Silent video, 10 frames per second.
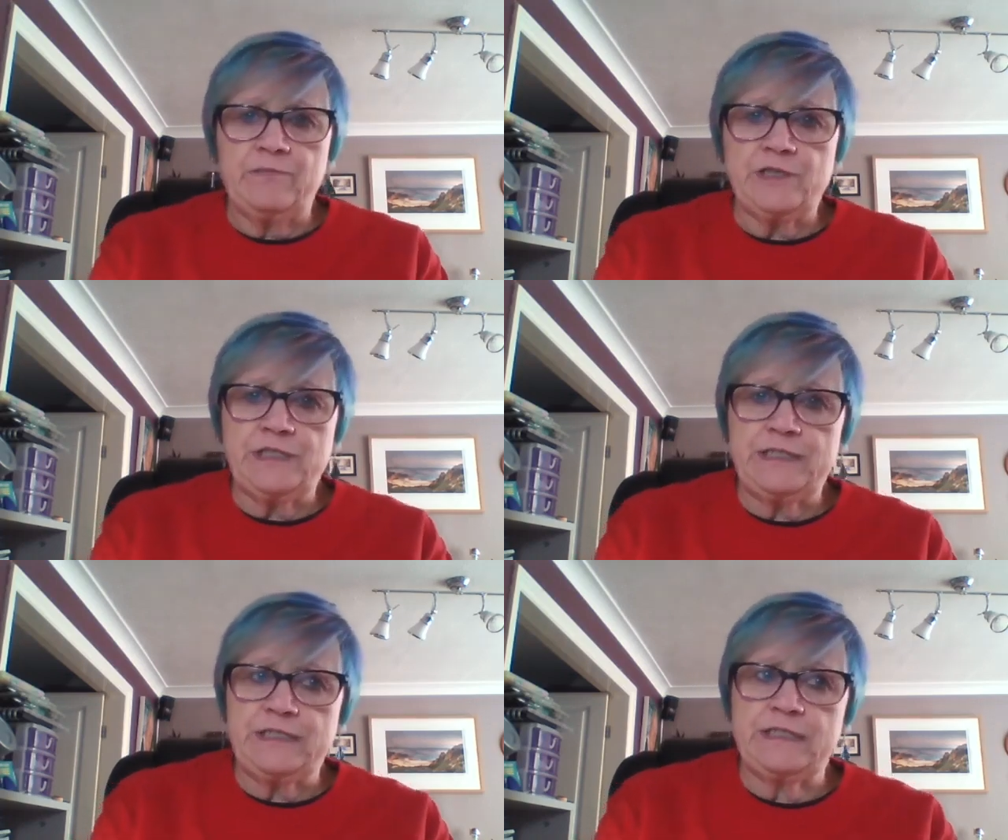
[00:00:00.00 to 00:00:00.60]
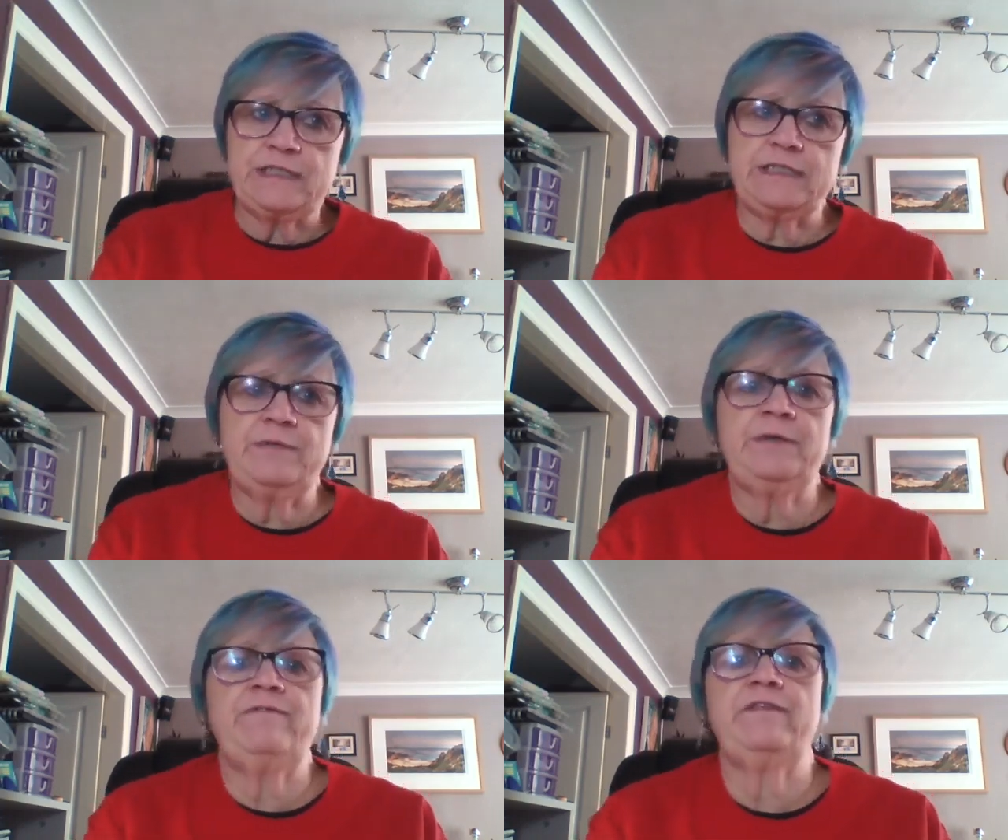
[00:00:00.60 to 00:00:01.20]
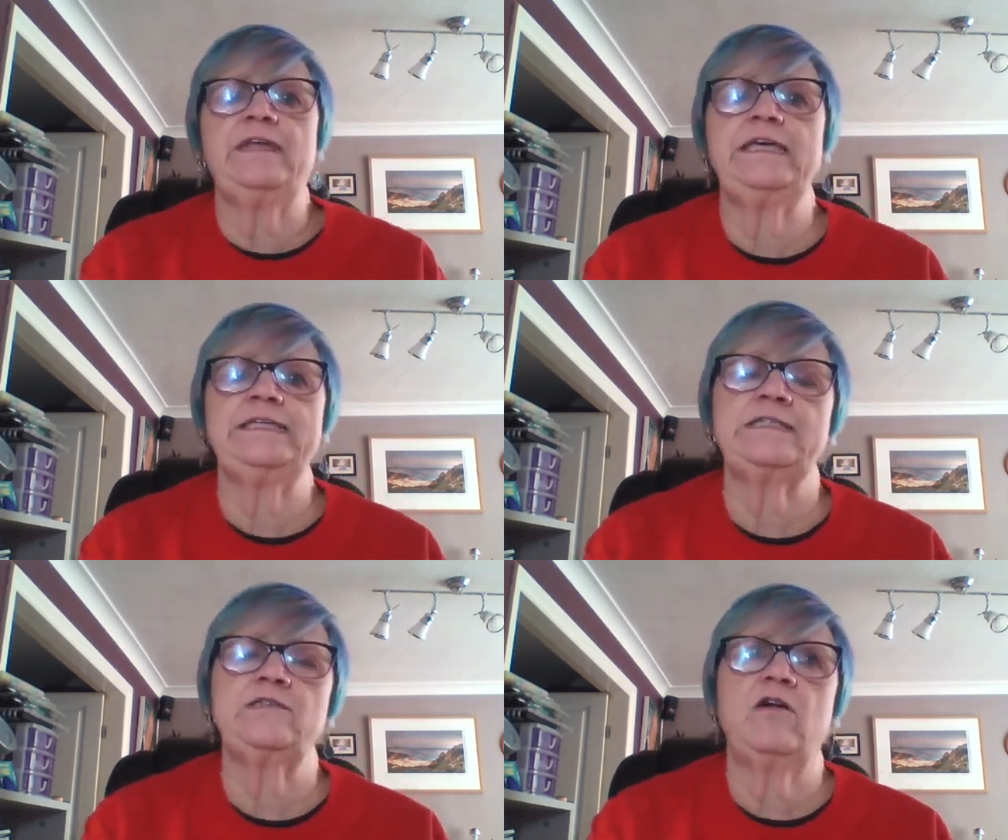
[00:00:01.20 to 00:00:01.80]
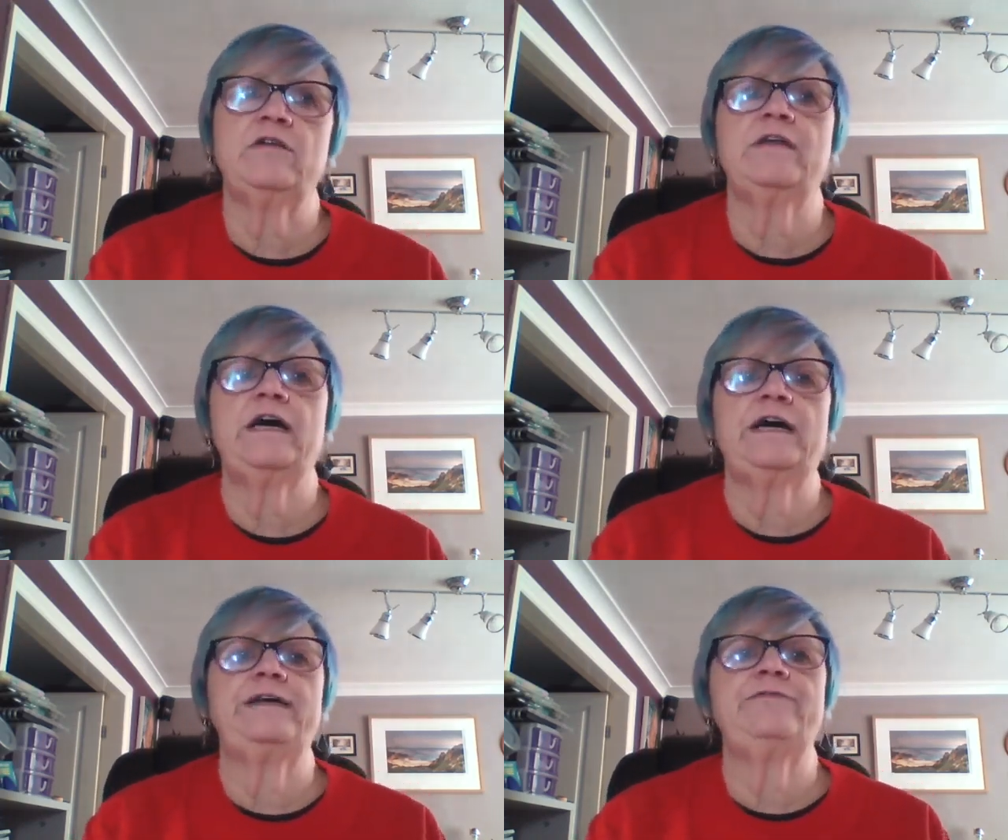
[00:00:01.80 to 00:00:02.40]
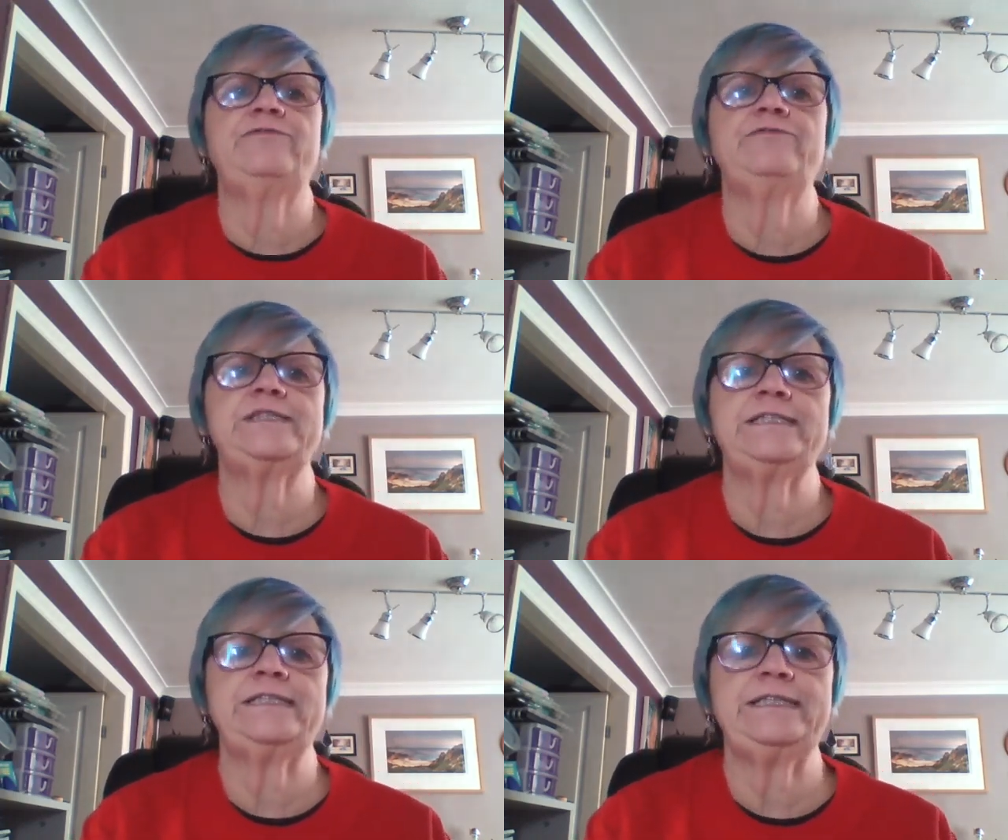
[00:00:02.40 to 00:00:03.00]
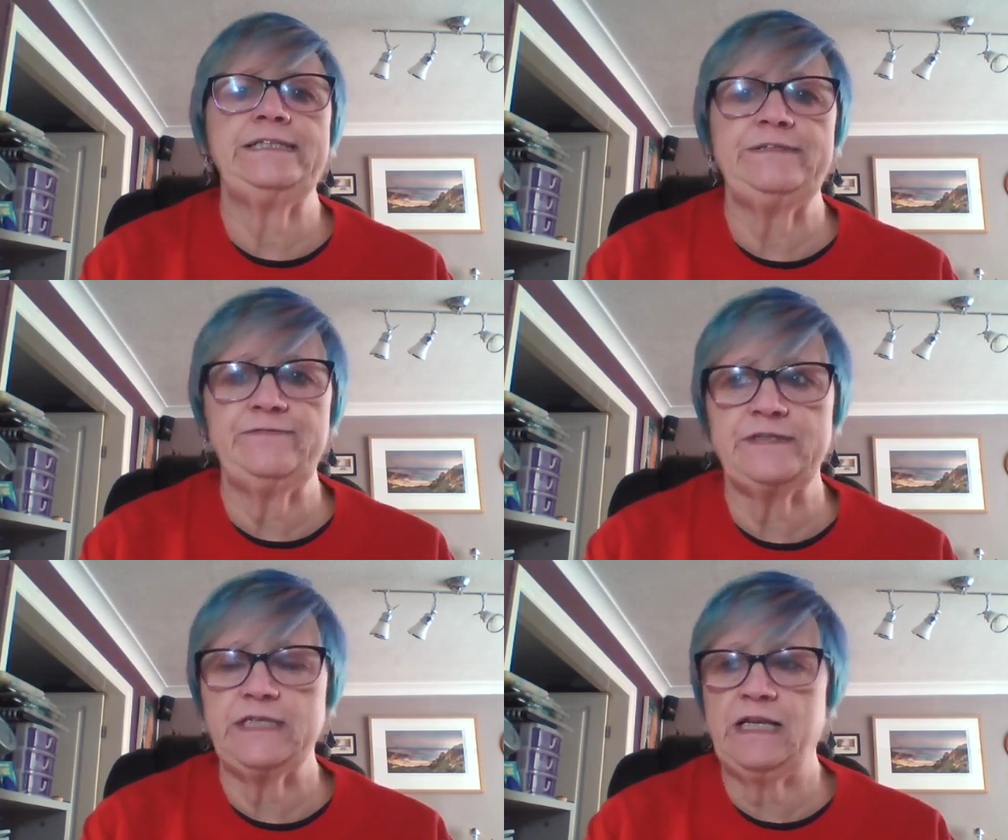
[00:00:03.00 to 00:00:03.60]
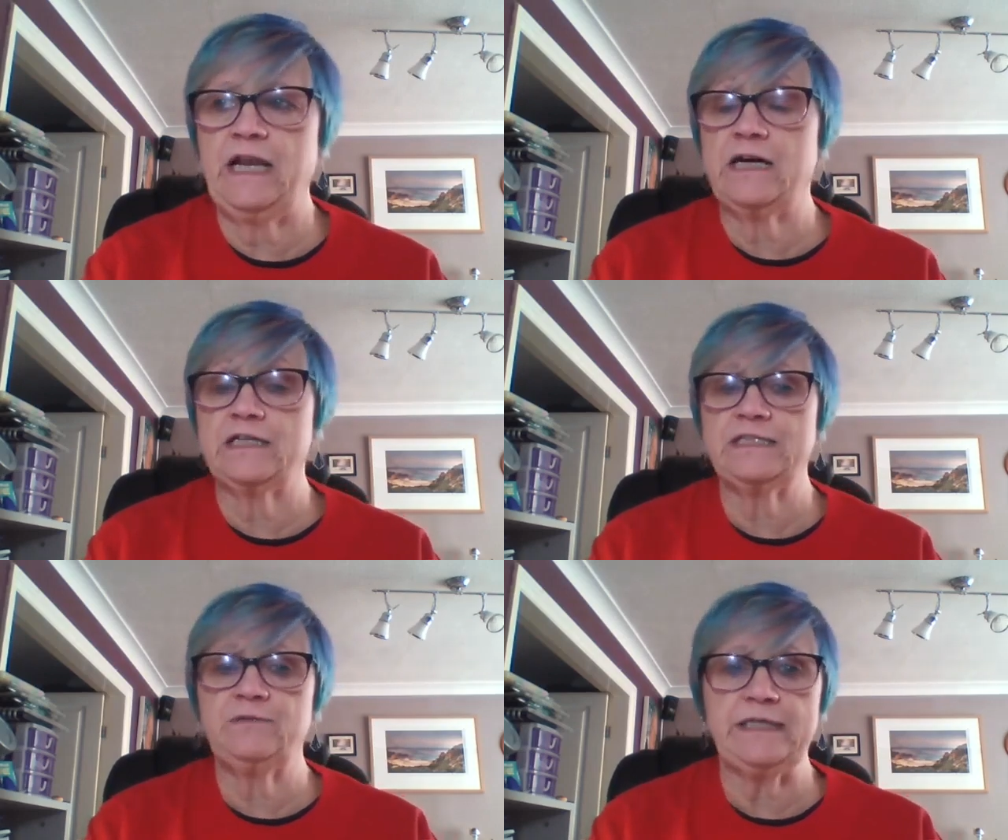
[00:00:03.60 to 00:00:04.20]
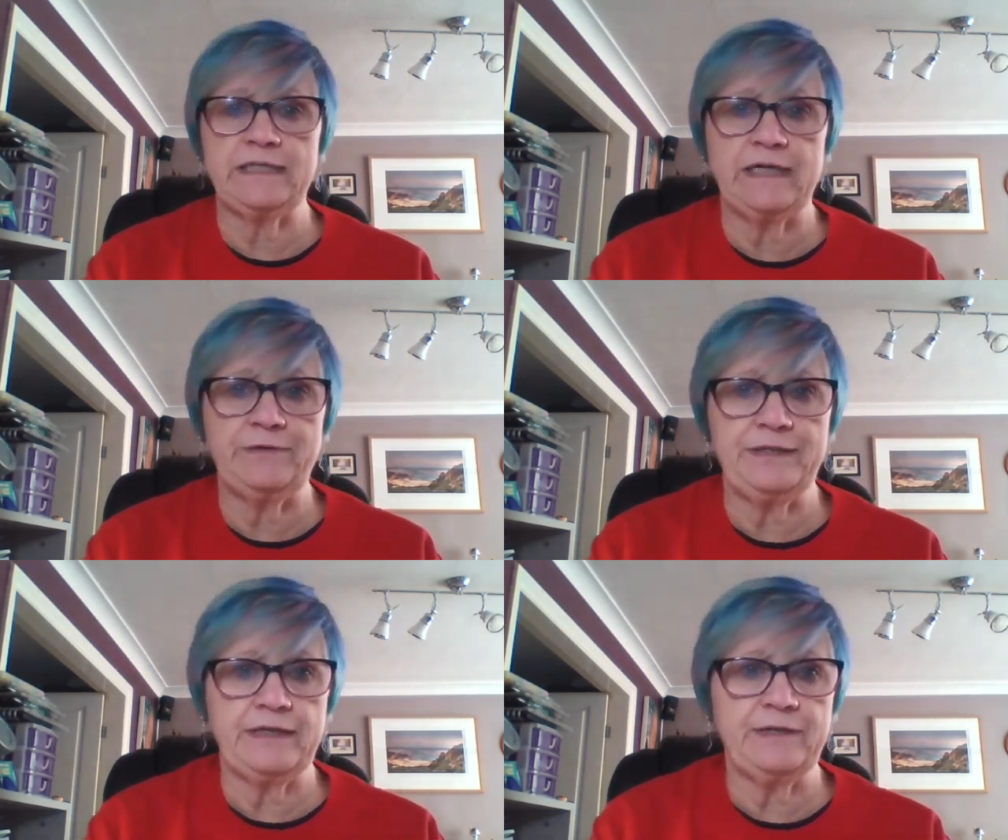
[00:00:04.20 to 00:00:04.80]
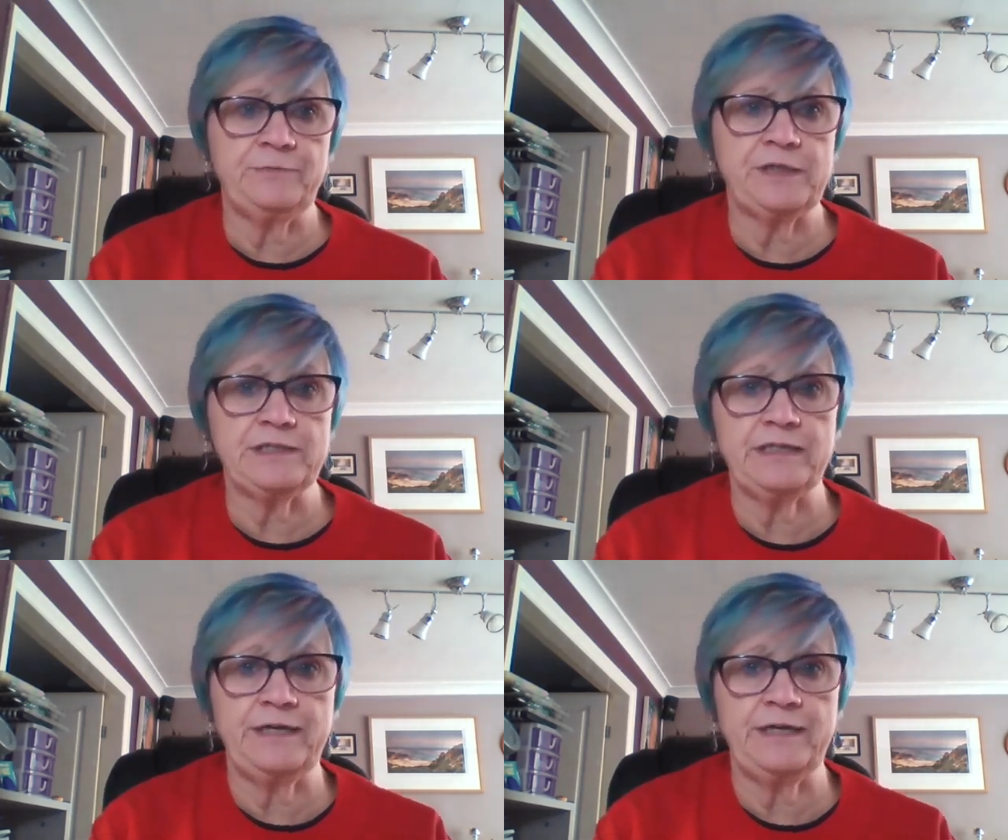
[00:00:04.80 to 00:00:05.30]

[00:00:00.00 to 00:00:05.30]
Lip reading: Just some of the stock that I've received last week now, I think it was.